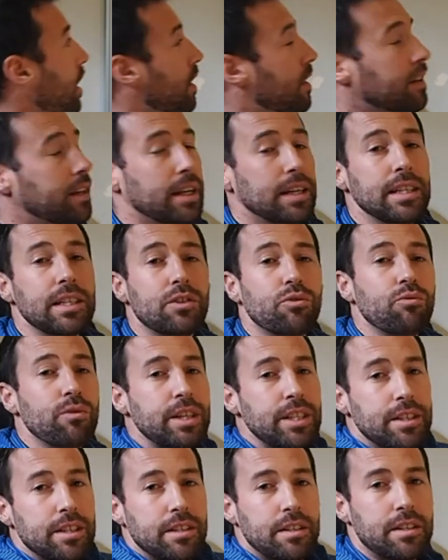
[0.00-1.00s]
Now let's
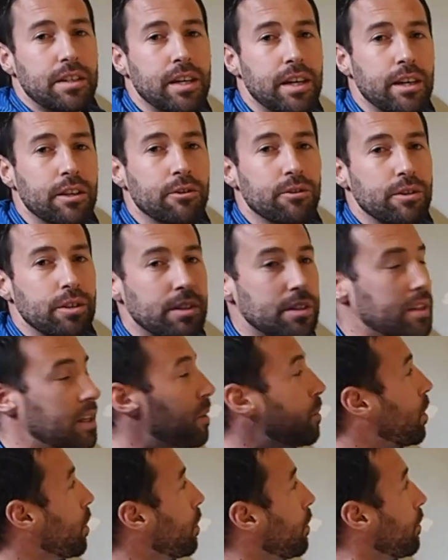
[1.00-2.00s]
read this together and see
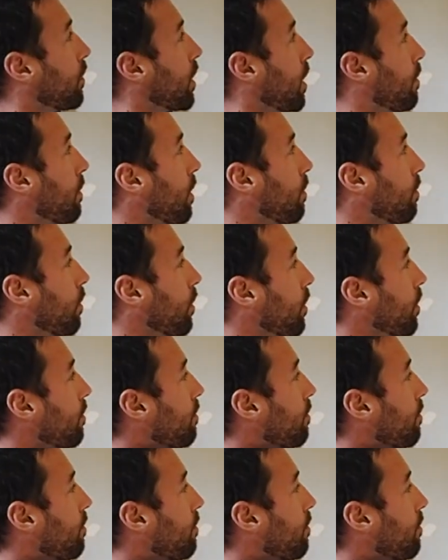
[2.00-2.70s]
what we've come up with.